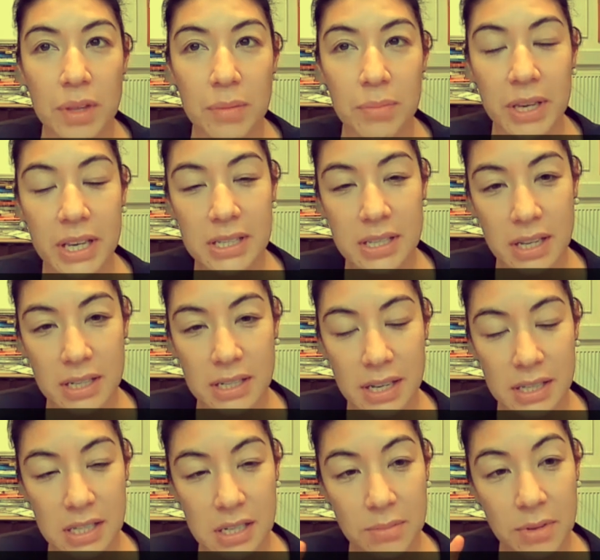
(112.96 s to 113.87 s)
because that
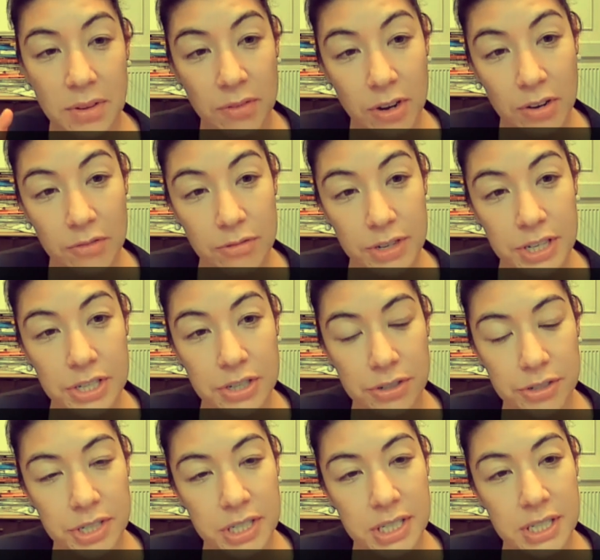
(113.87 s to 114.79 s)
tends to be a very
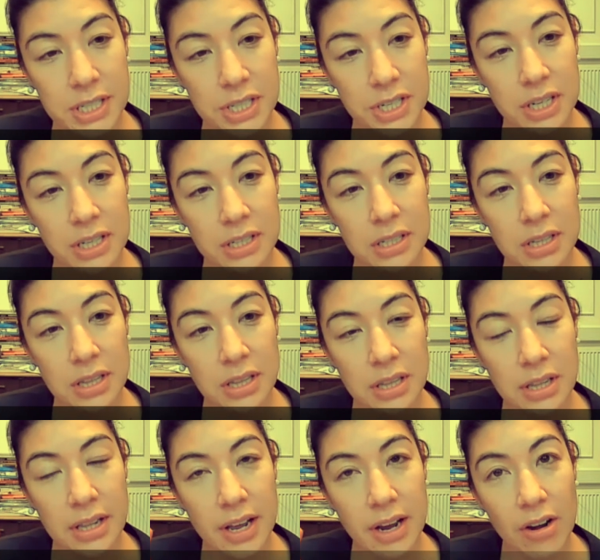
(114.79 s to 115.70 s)
regional decision,
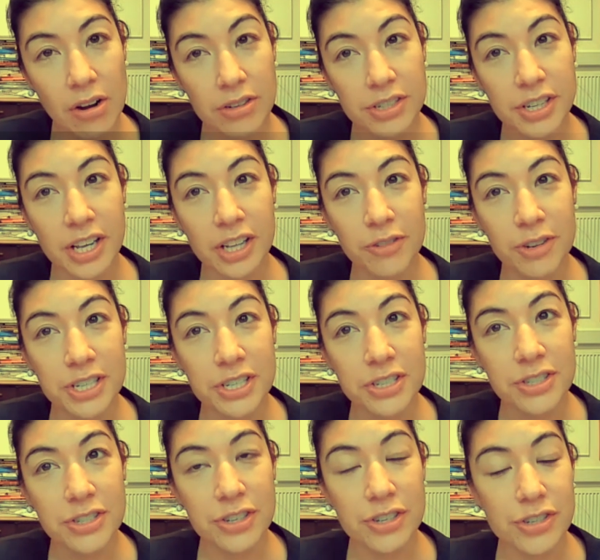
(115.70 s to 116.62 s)
their
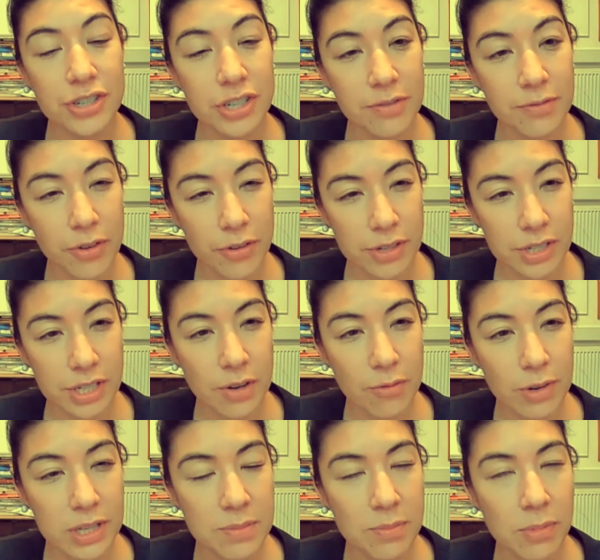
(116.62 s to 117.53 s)
declarations are usually focused on
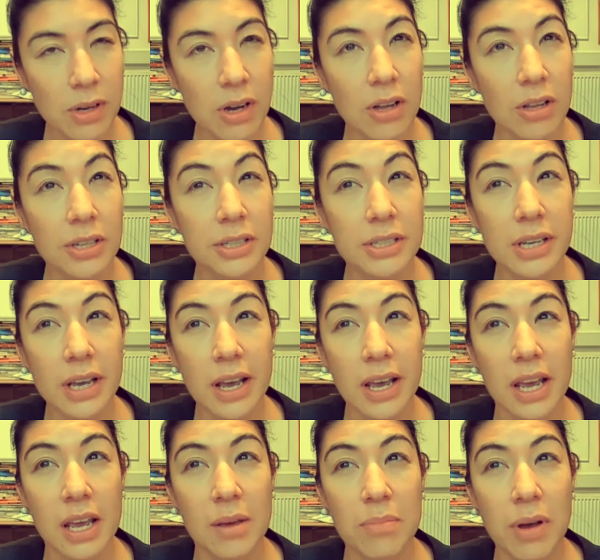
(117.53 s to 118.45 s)
what's called
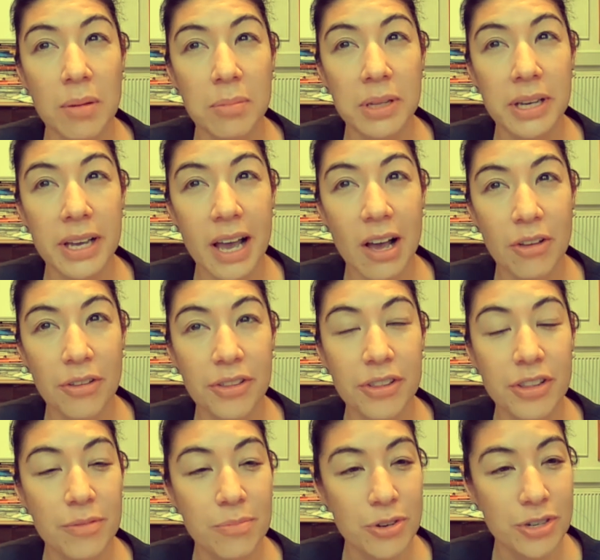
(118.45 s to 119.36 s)
a public health
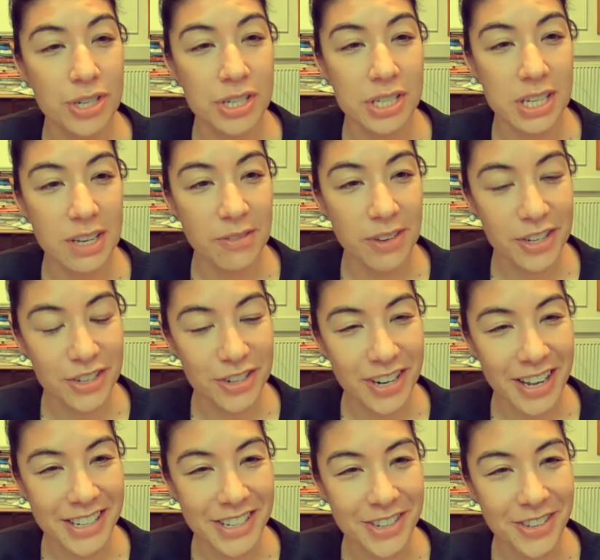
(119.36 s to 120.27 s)
emergency of
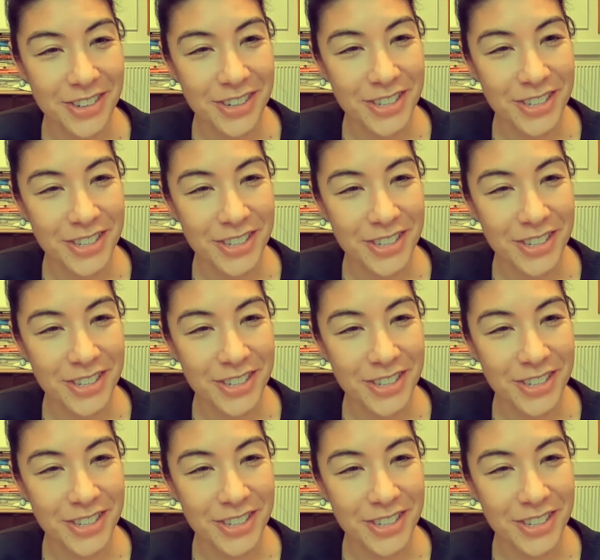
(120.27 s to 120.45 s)
international